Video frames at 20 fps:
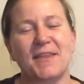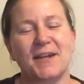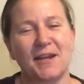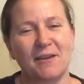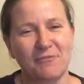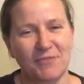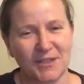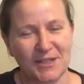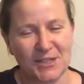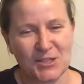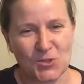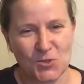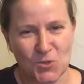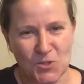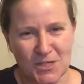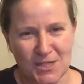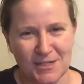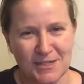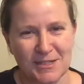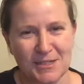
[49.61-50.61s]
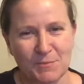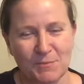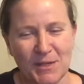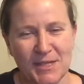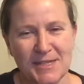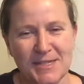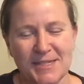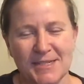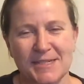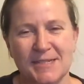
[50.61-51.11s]
then I feel exhausted and
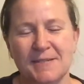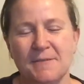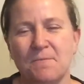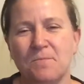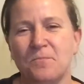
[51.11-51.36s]
depleted.